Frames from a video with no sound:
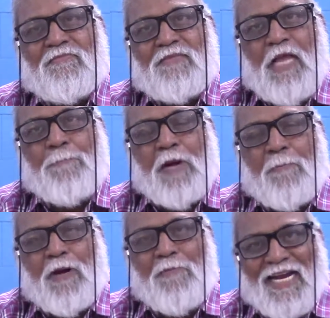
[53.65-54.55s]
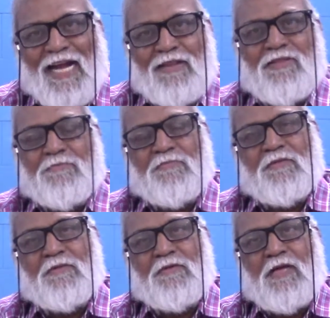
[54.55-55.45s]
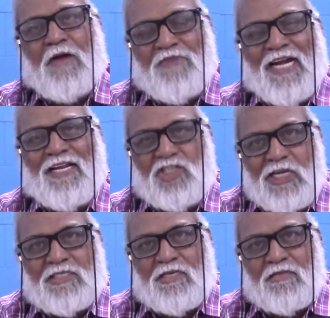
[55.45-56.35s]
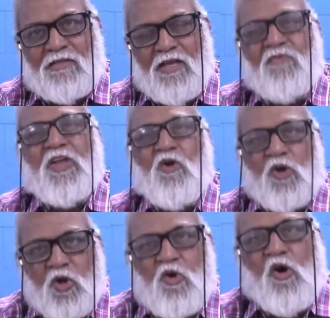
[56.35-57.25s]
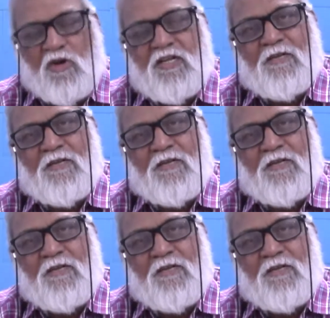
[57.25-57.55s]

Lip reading: a proper mechanism of getting justice, we go to court.